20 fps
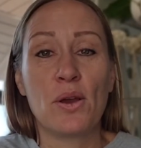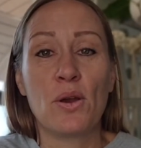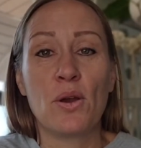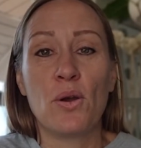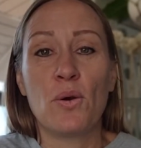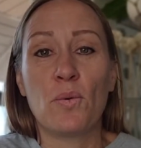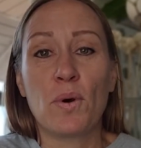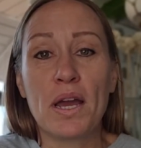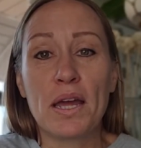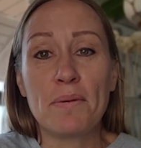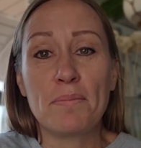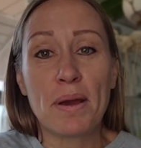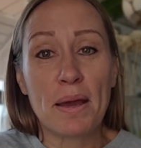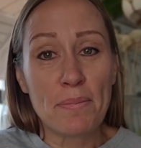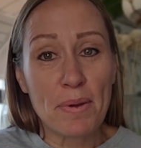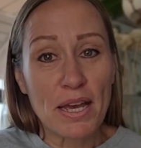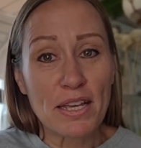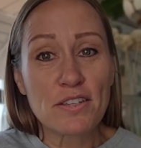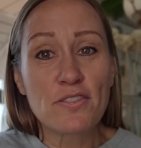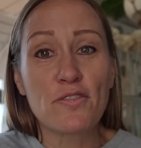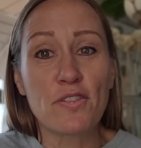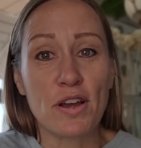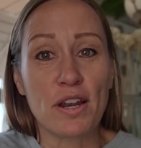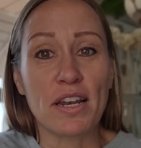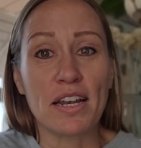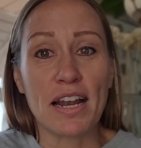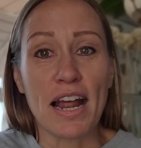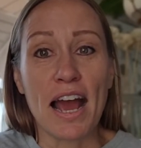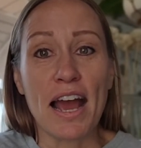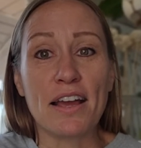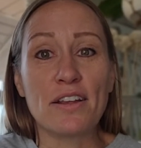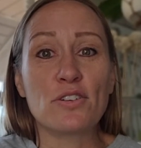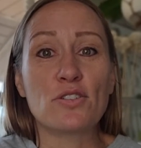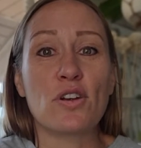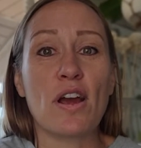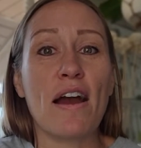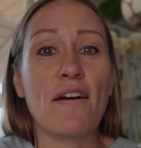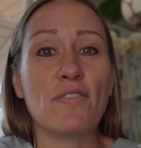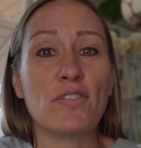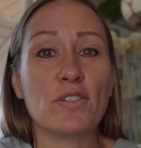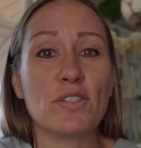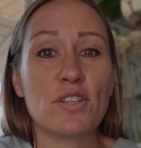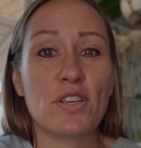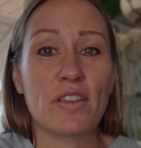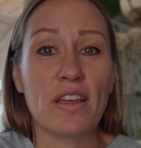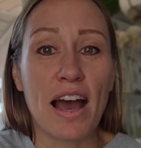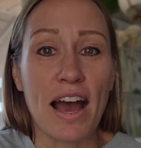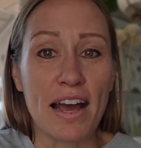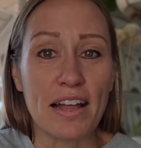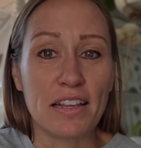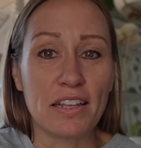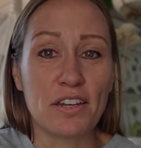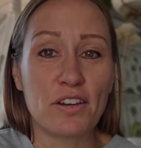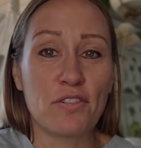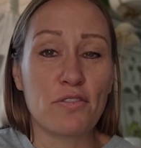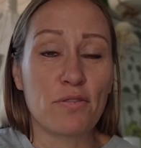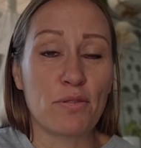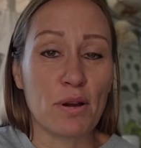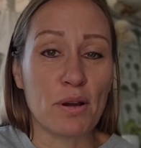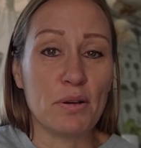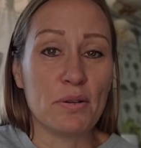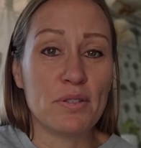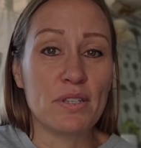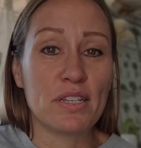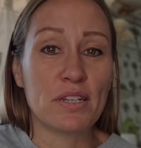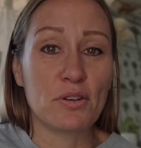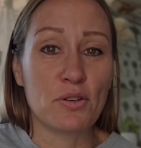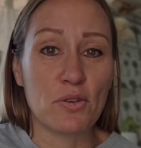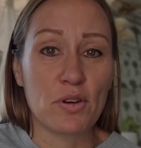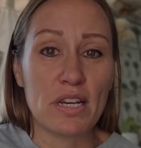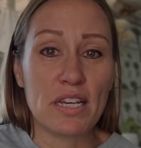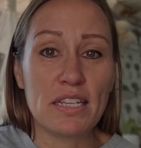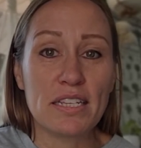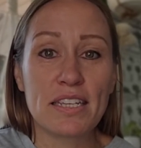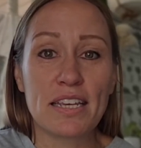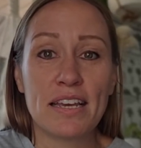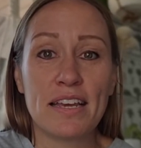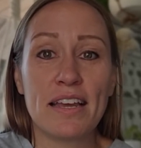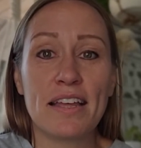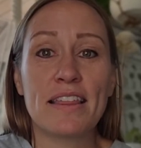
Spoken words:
When my best friend and I traveled to the island of Rhodes in Greece,